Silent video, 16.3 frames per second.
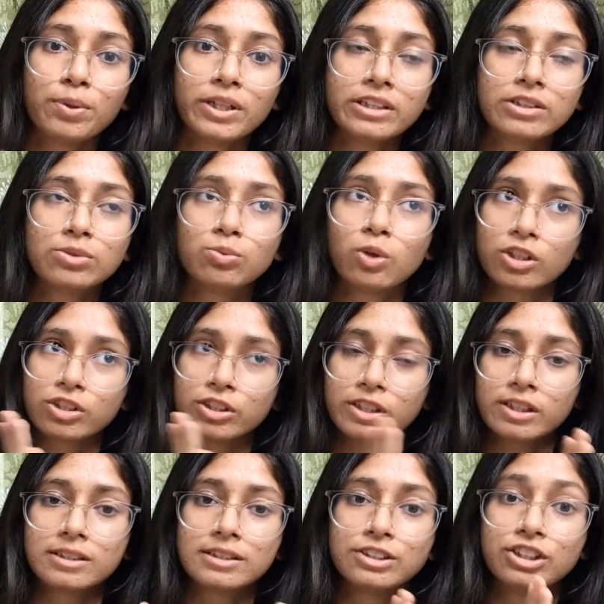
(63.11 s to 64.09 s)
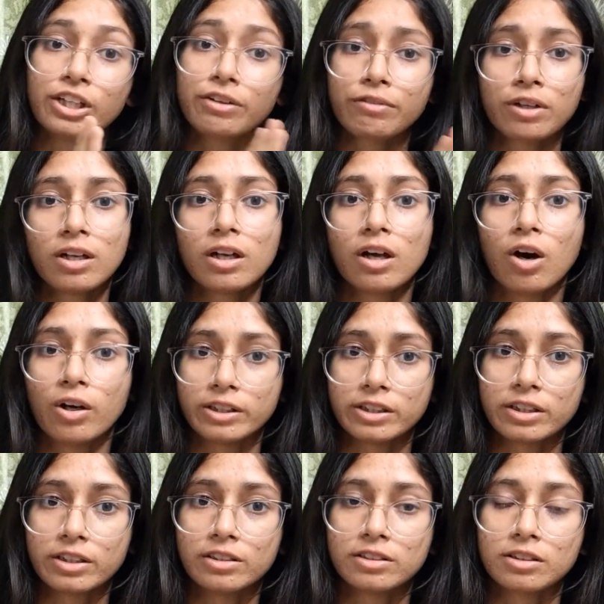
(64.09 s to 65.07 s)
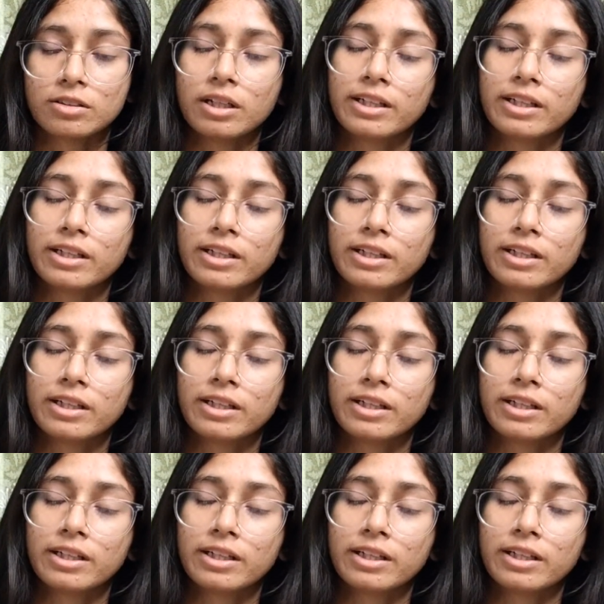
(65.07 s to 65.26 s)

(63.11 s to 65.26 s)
please watch its general horticulture,